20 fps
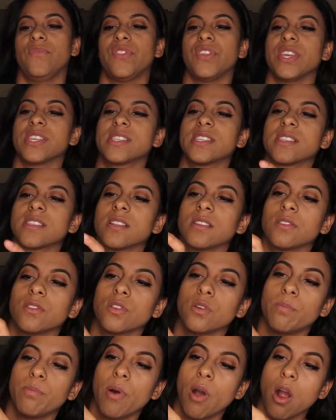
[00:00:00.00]
This is the
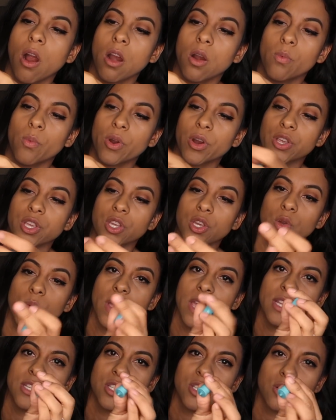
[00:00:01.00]
little part where you
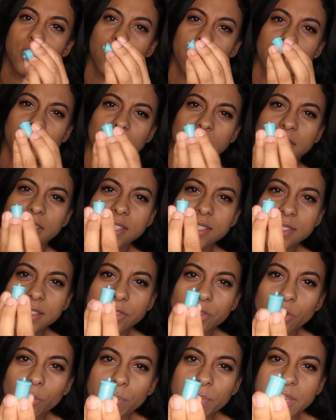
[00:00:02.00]
enter this
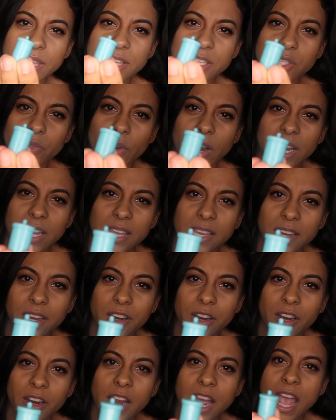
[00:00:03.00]
little piece right
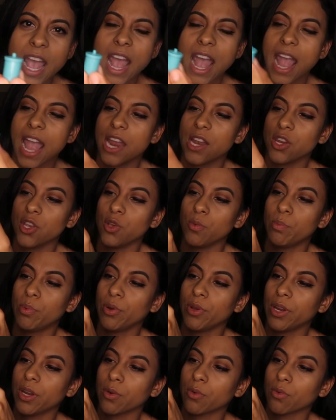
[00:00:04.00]
here, and you
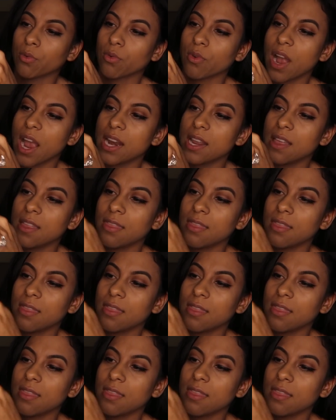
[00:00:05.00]
put it right